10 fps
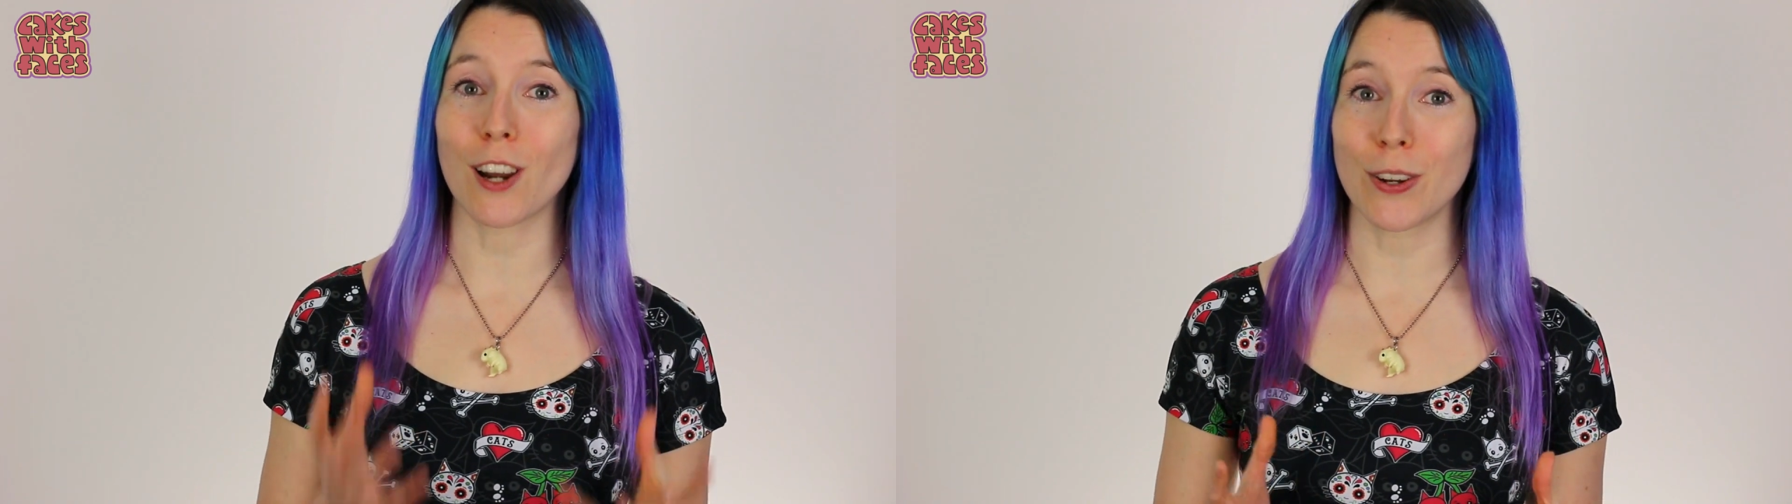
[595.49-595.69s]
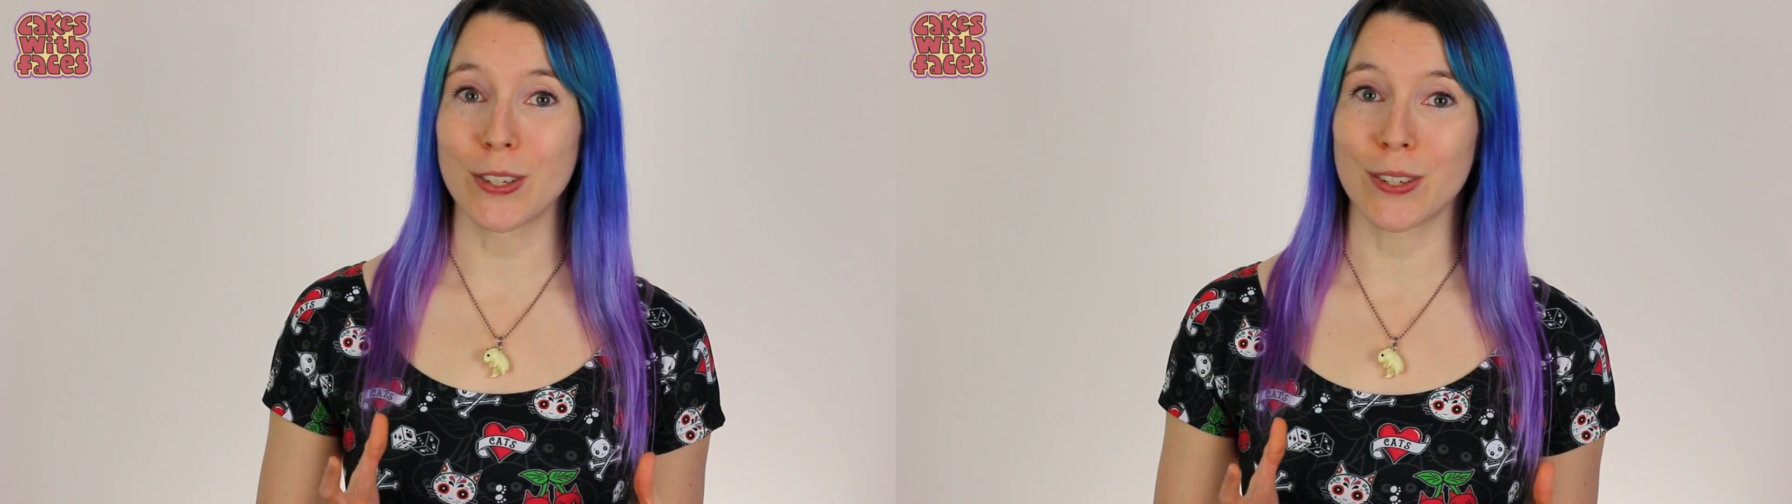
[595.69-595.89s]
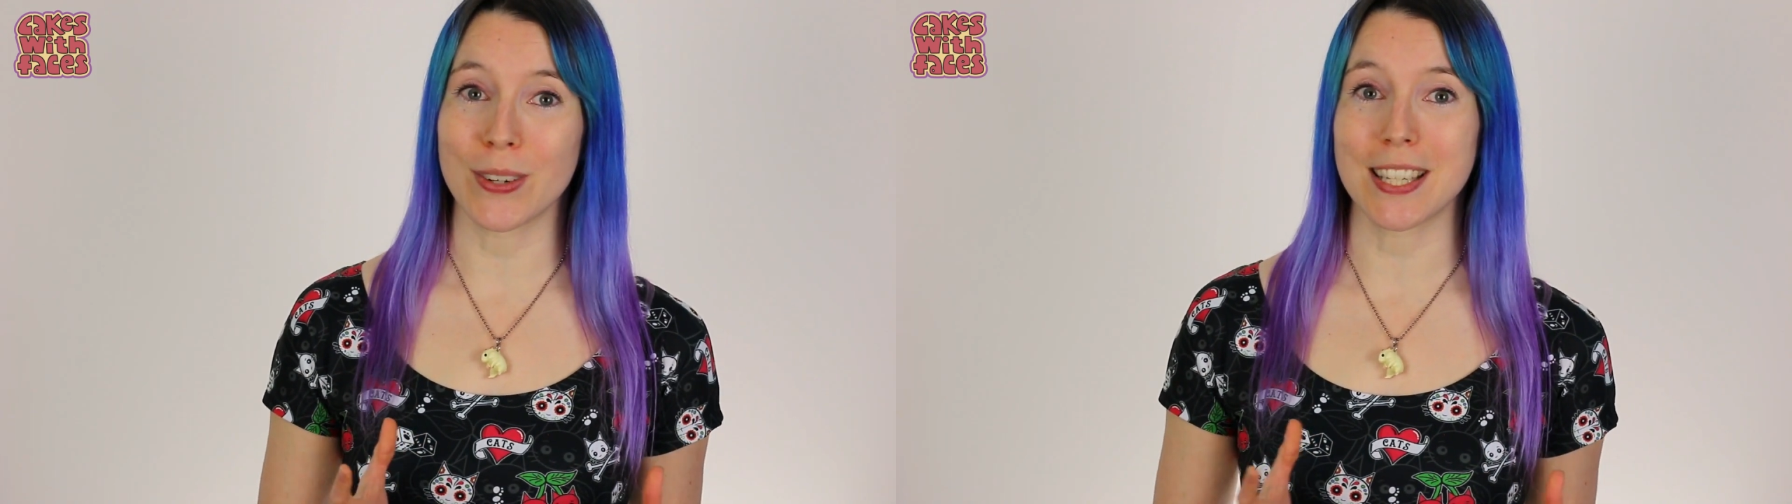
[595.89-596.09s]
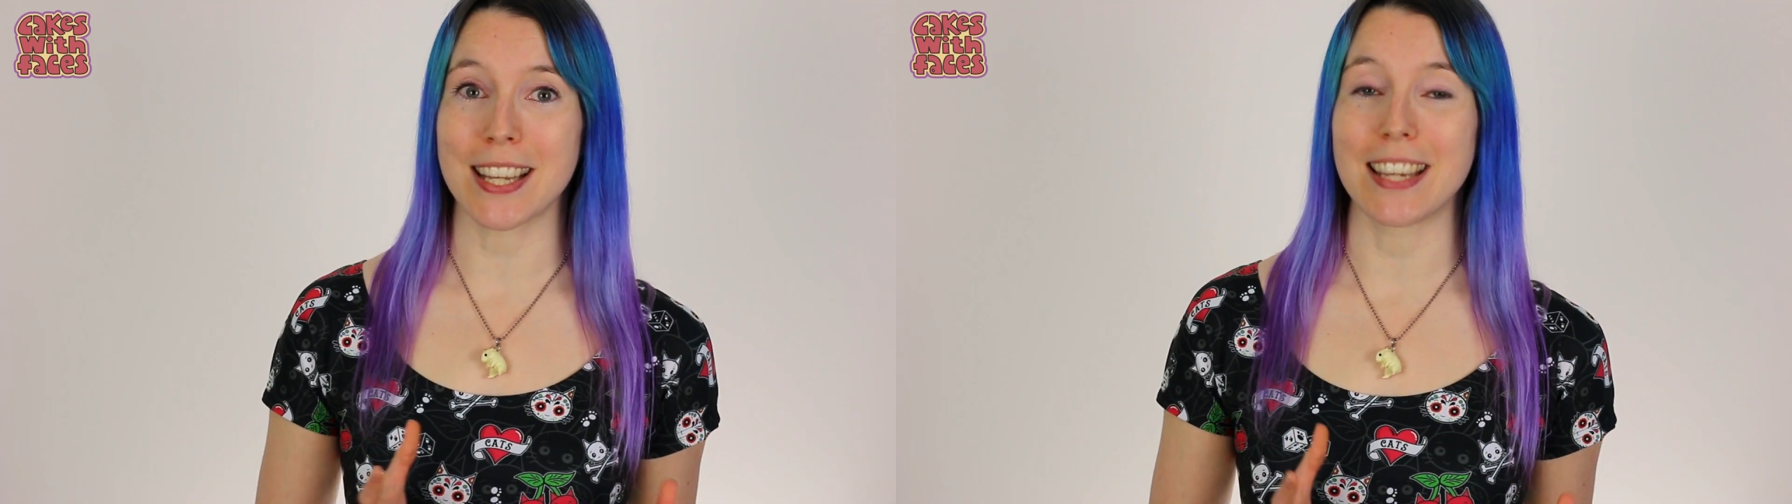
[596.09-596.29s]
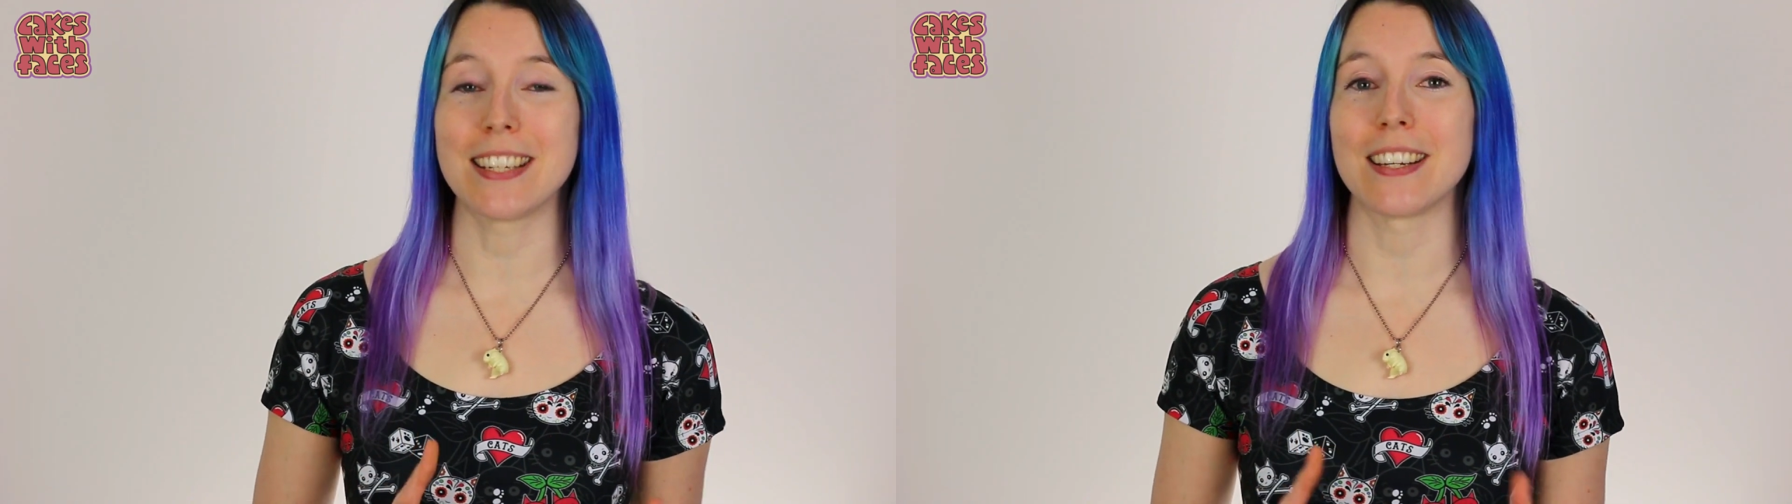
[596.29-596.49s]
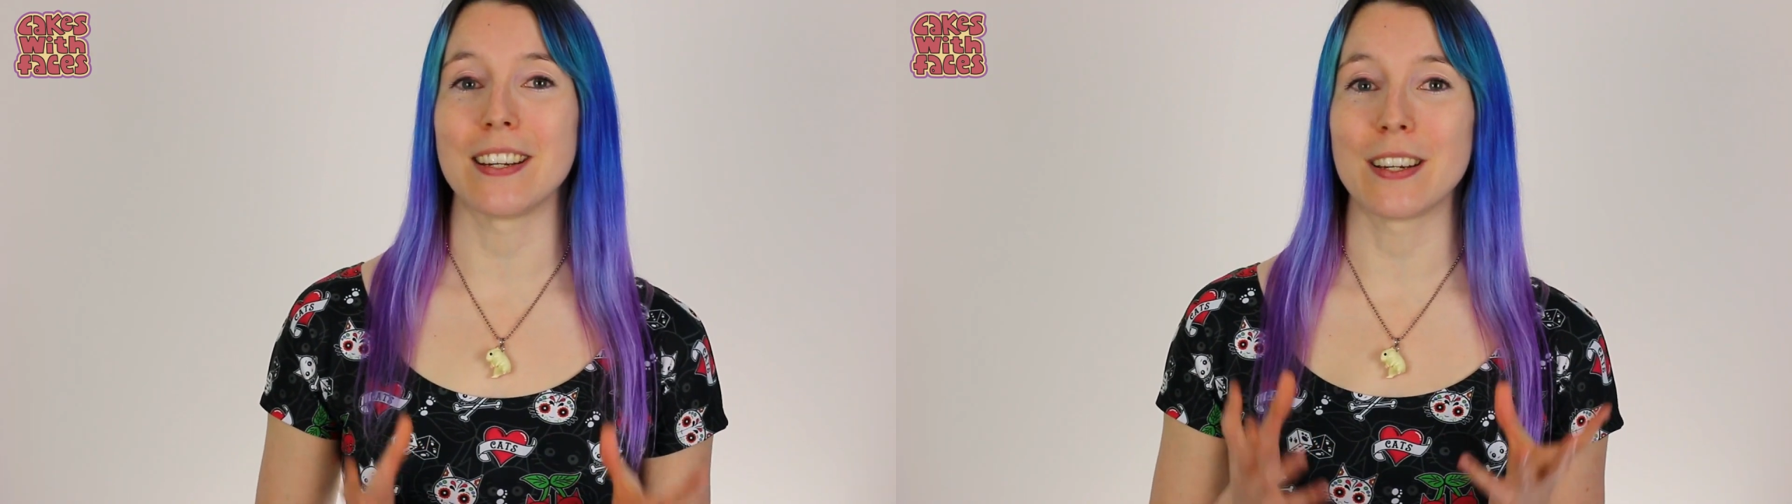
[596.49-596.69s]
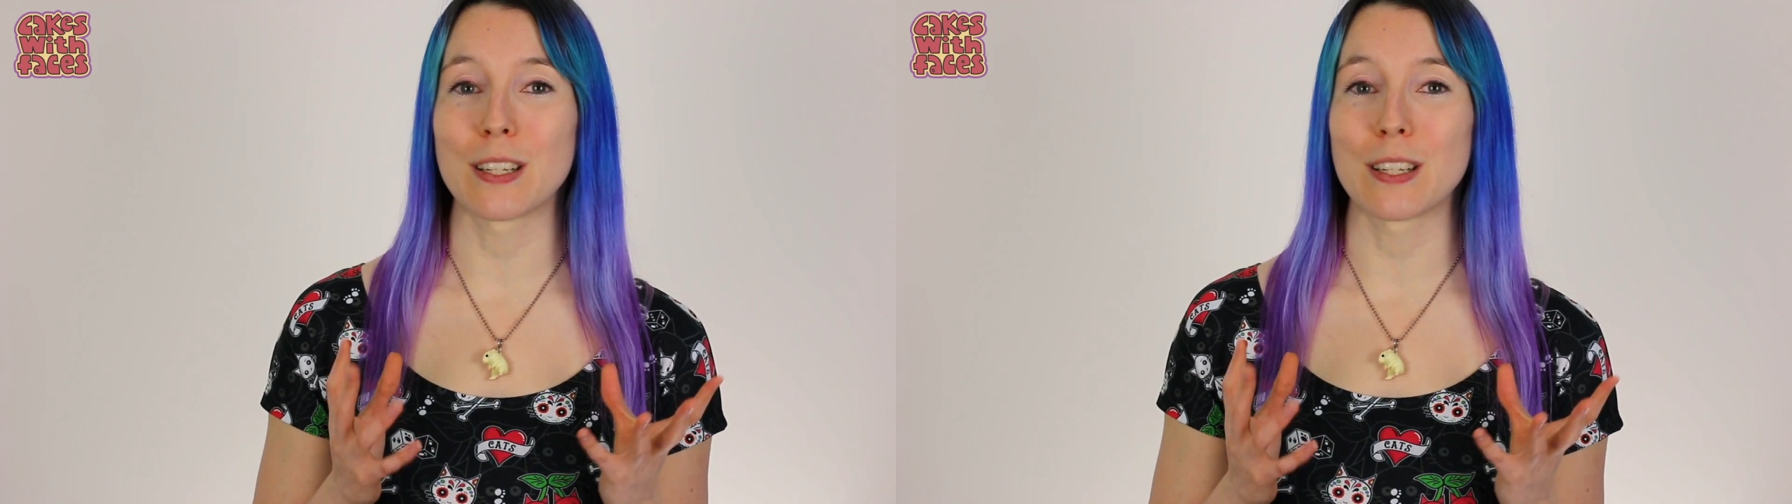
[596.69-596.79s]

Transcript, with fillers: close to a station